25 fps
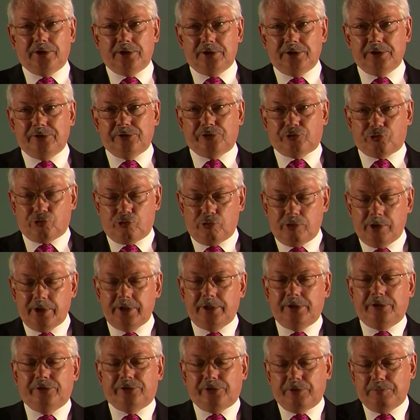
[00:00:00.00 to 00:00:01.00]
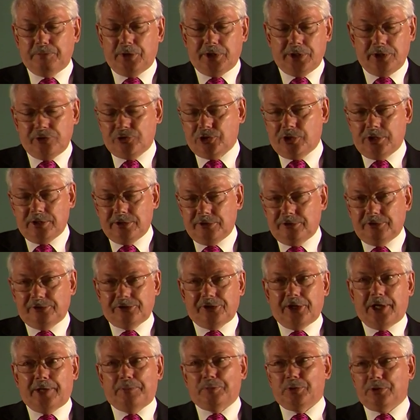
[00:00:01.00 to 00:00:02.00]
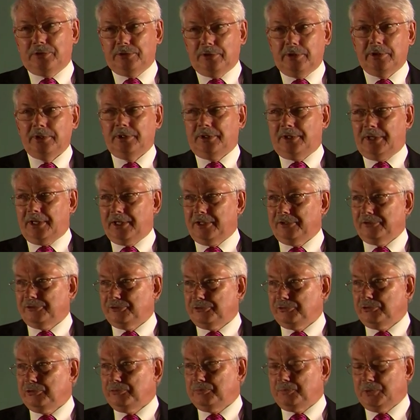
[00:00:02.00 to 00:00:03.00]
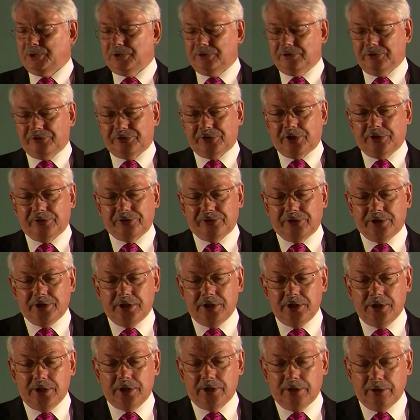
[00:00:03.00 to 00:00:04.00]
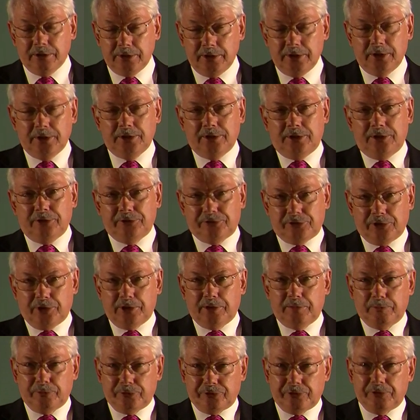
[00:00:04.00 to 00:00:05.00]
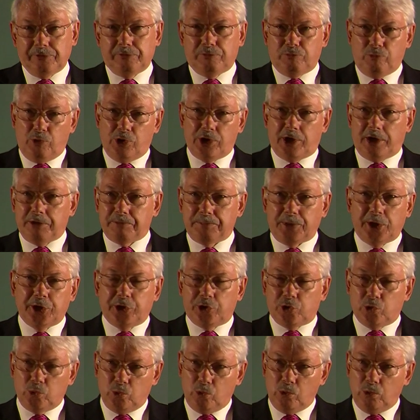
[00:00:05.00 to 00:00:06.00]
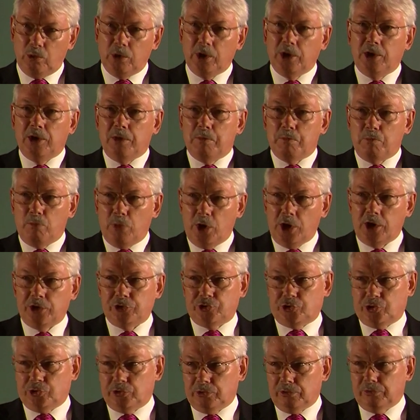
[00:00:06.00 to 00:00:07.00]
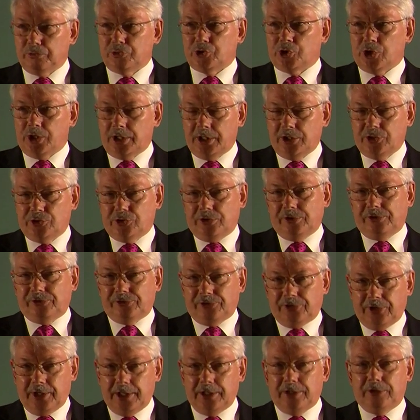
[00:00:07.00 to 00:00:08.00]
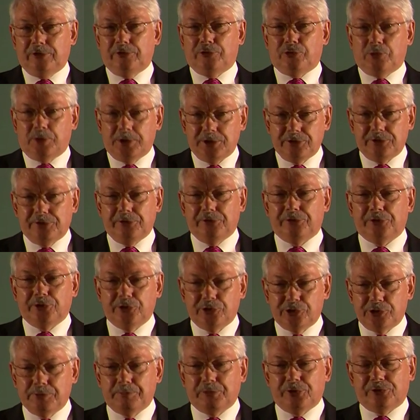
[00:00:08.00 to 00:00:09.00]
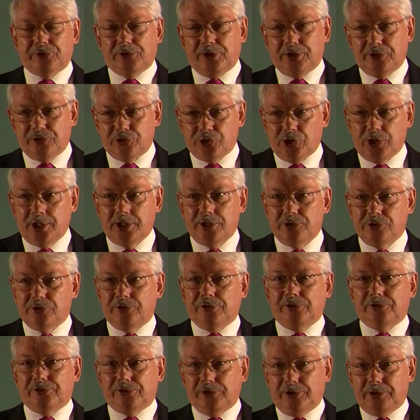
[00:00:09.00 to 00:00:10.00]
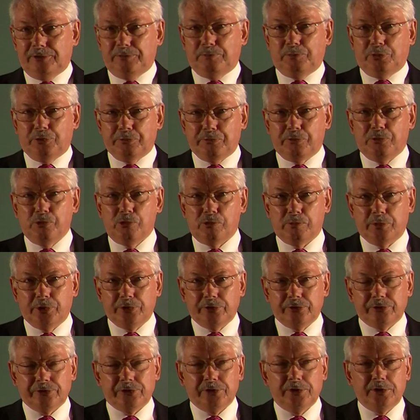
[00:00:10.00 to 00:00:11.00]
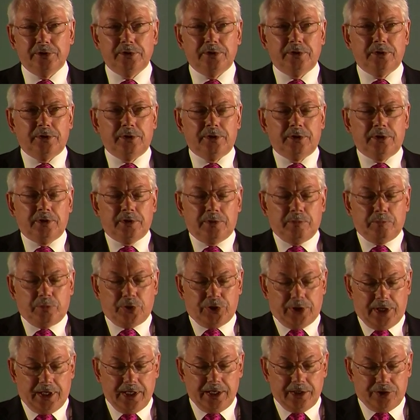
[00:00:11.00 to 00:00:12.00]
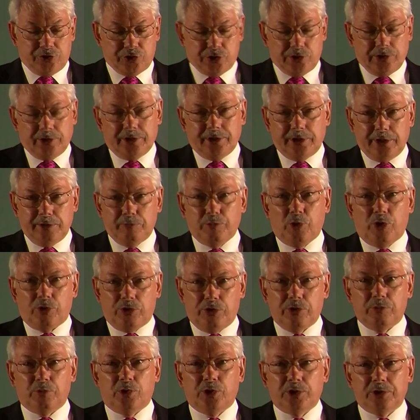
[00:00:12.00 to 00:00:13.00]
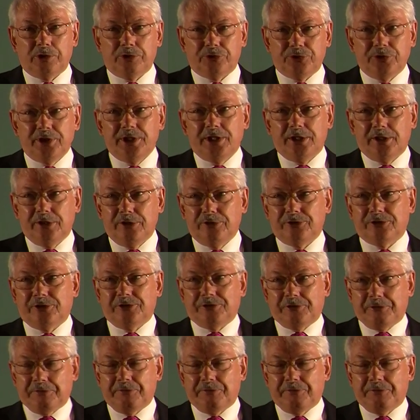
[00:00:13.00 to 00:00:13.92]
is trying to make changes happen, as you've been discussing here, in terms of what I might call marginal changes 10, 20, 30% changes in performance. But actually, what the world needs is a